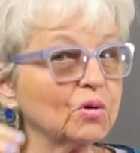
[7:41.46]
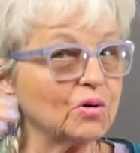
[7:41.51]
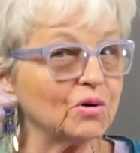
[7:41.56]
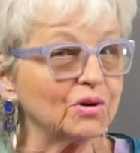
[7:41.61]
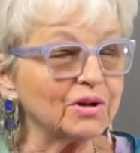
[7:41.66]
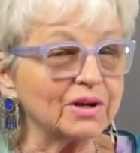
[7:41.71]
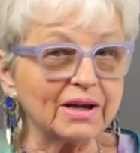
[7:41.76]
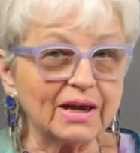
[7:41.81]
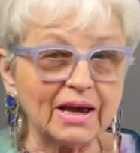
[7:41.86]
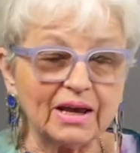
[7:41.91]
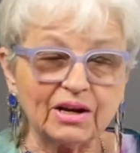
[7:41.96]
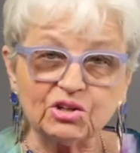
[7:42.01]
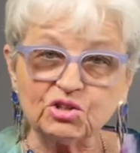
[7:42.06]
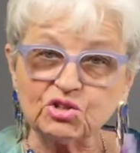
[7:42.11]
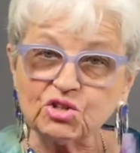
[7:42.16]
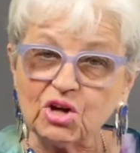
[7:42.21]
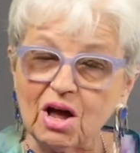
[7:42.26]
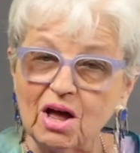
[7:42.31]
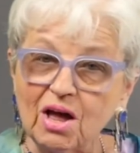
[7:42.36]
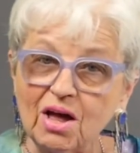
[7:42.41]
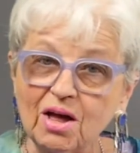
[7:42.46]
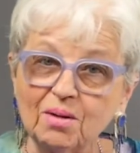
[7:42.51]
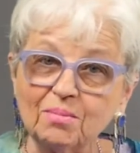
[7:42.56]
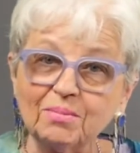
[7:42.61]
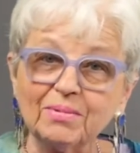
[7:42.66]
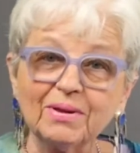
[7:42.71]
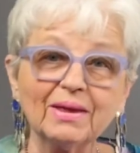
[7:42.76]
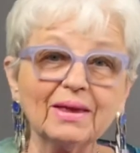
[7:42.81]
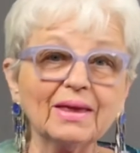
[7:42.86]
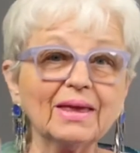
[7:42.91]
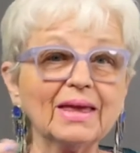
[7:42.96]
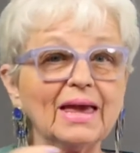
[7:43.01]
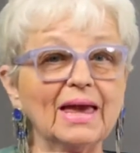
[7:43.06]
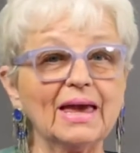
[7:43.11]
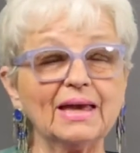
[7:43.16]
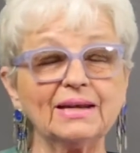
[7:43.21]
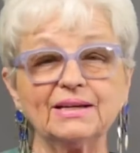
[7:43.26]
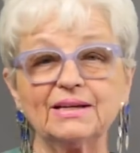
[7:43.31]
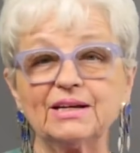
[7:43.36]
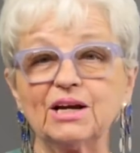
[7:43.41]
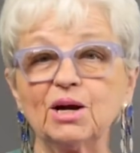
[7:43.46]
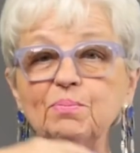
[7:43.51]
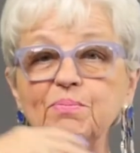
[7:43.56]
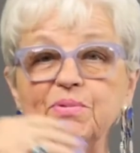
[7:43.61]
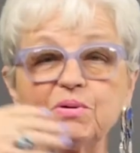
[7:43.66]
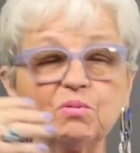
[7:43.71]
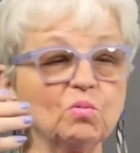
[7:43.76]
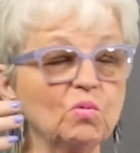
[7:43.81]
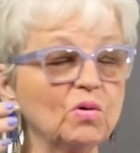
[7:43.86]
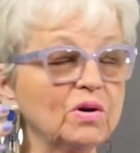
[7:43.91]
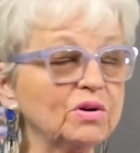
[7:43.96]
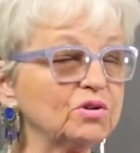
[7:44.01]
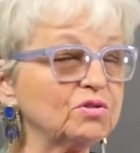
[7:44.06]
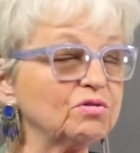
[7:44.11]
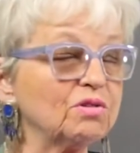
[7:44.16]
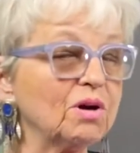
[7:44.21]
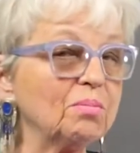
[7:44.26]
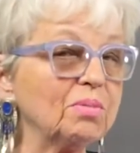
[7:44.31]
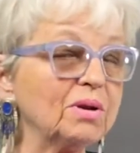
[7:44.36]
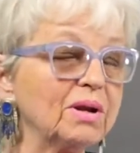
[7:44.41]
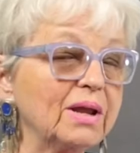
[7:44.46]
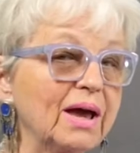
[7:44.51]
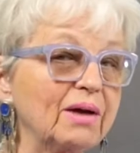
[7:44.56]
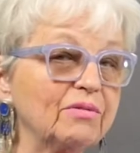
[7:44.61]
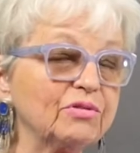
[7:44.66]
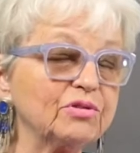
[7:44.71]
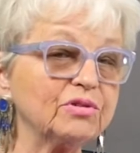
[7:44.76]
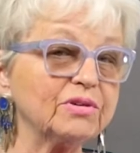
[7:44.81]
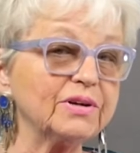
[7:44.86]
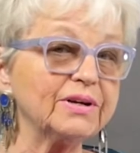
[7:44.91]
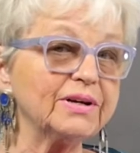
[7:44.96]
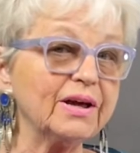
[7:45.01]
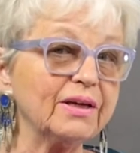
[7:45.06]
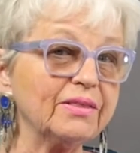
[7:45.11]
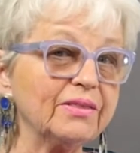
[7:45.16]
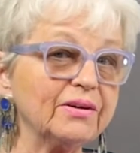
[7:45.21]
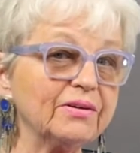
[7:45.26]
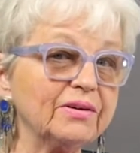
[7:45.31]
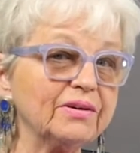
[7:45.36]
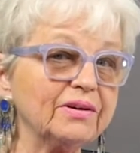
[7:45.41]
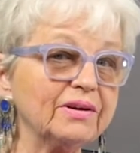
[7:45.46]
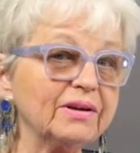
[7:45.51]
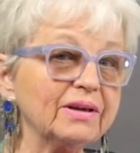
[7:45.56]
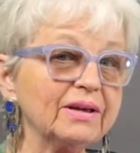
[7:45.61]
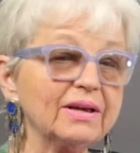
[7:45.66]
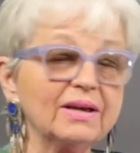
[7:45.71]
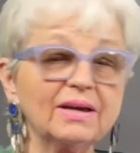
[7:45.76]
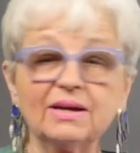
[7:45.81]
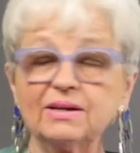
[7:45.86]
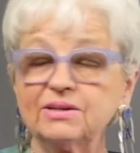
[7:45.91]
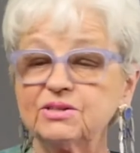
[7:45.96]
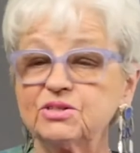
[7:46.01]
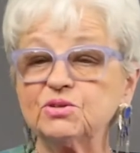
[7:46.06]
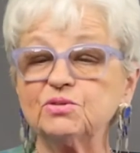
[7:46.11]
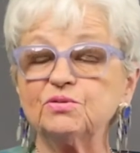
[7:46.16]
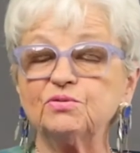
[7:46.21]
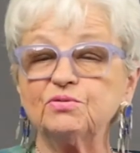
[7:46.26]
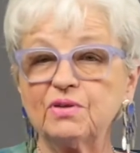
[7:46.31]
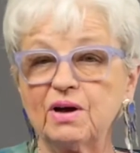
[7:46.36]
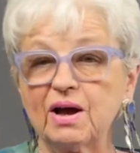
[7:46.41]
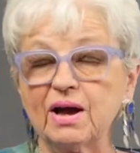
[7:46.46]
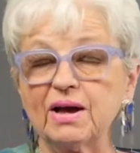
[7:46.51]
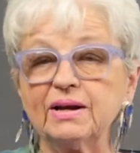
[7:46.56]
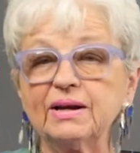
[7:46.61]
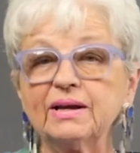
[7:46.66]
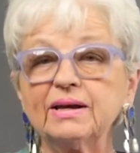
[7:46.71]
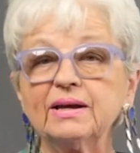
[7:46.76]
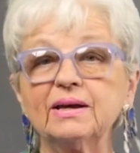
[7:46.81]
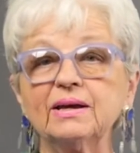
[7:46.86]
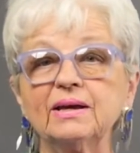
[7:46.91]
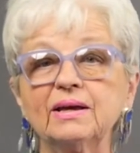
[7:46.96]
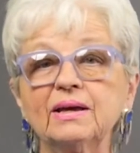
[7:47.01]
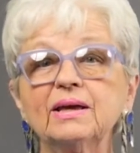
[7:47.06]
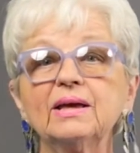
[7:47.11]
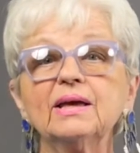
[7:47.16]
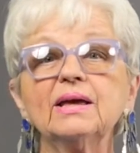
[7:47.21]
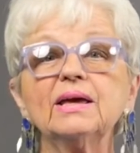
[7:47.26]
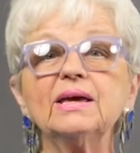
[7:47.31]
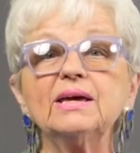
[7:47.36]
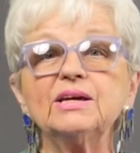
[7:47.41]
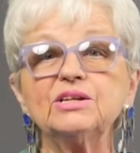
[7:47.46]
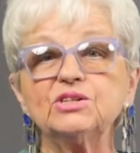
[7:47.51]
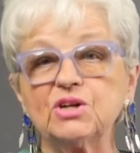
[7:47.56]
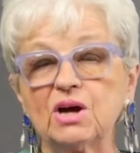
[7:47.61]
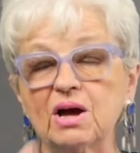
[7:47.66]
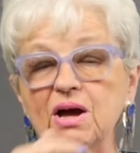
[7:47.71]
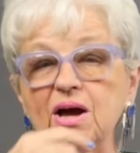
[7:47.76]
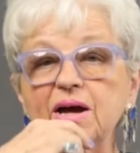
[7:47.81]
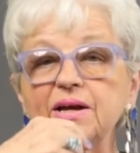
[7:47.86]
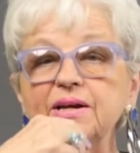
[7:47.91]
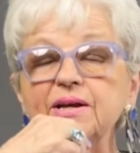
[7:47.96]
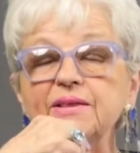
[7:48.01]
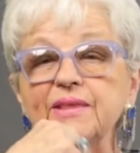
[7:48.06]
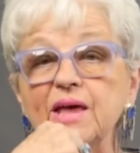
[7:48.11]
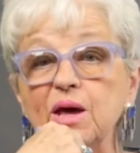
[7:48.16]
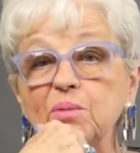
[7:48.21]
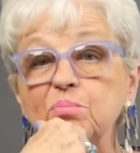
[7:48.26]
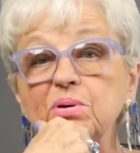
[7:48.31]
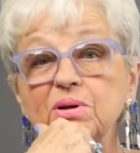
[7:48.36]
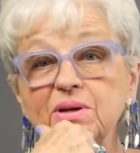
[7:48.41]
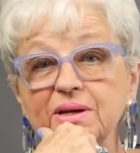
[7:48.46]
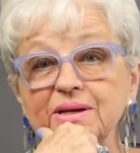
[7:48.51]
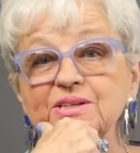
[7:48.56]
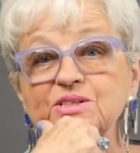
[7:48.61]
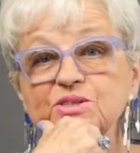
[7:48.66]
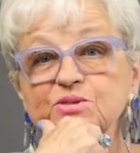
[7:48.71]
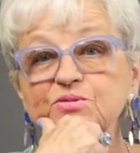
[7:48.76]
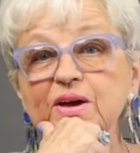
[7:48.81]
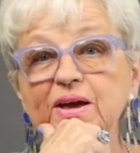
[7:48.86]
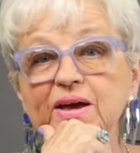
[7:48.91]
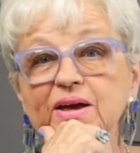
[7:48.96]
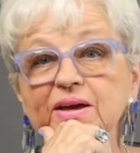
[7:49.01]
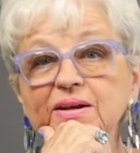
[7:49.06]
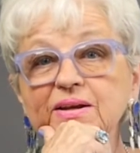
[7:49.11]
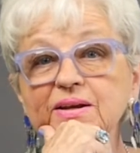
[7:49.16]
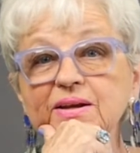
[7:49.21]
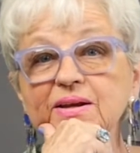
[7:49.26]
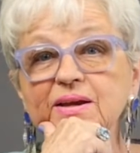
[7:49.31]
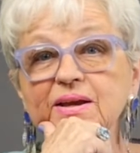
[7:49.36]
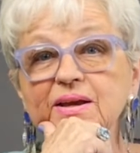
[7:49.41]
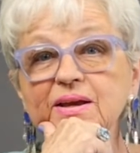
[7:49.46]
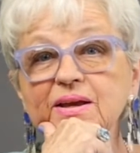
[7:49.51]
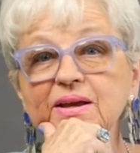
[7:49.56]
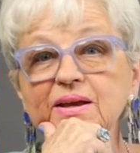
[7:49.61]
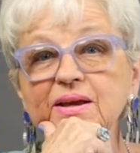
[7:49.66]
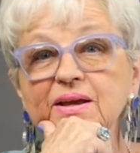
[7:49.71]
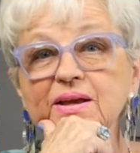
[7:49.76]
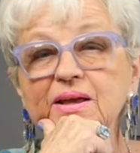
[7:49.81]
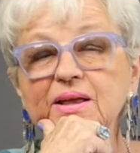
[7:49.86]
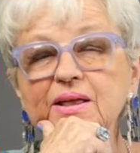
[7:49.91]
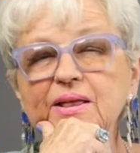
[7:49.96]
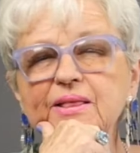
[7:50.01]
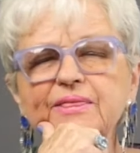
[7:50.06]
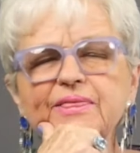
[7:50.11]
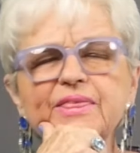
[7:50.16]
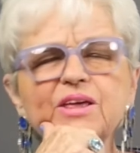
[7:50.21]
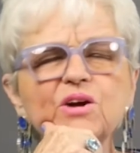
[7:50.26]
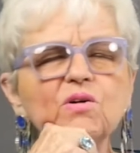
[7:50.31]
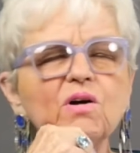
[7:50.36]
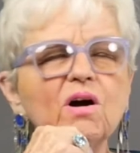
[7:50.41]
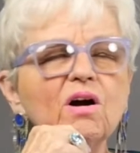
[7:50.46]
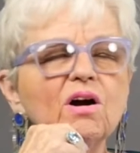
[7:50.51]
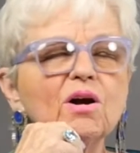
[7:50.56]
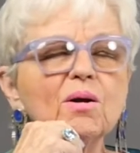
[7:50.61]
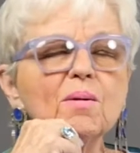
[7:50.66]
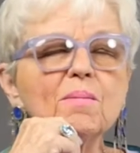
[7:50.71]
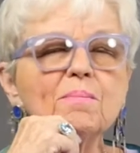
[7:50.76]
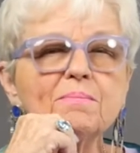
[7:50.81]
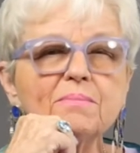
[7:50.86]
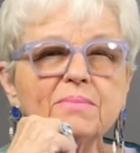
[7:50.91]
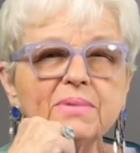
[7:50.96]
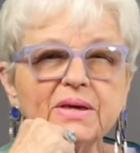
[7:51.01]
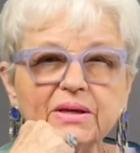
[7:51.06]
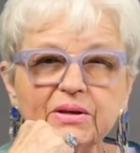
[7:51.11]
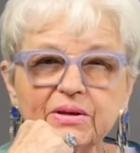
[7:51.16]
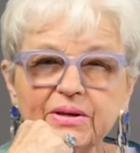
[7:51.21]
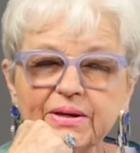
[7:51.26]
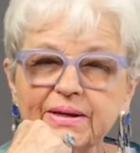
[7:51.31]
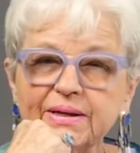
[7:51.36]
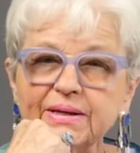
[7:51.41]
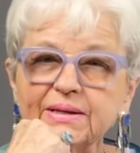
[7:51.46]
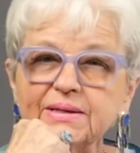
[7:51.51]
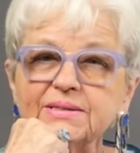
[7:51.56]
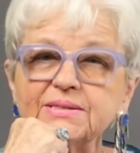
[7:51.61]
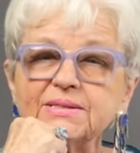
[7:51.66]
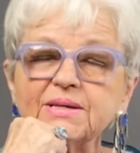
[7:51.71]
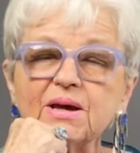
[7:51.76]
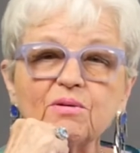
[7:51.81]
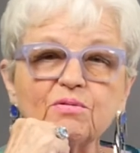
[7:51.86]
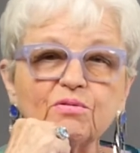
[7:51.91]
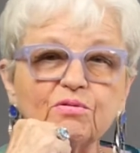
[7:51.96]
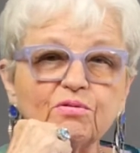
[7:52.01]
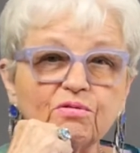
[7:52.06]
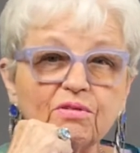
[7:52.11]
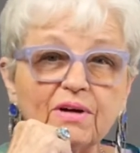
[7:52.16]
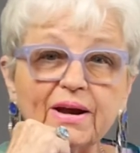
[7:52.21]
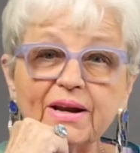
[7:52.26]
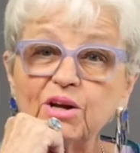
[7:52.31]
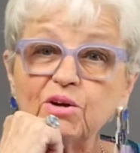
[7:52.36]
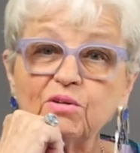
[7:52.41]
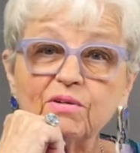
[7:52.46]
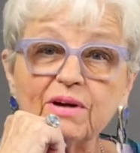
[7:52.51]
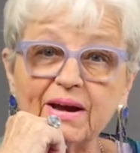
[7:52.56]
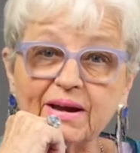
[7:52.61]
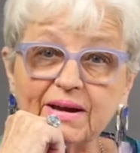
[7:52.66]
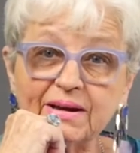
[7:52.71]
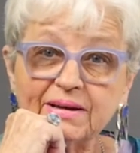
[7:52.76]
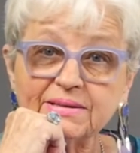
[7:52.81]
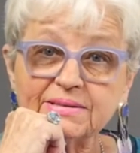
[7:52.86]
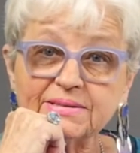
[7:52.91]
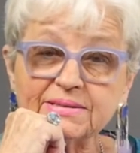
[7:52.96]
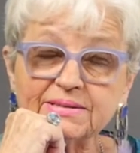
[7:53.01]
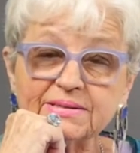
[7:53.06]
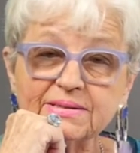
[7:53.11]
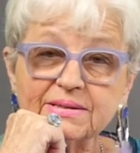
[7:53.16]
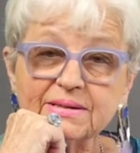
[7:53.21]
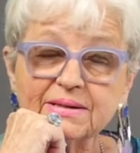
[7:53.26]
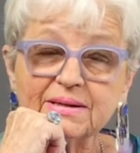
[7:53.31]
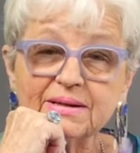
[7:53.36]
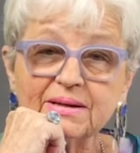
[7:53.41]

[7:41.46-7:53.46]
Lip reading: couldn't get a job, ended up in one trouble after another, until finally he died in that police van. There are millions of Freddie Grays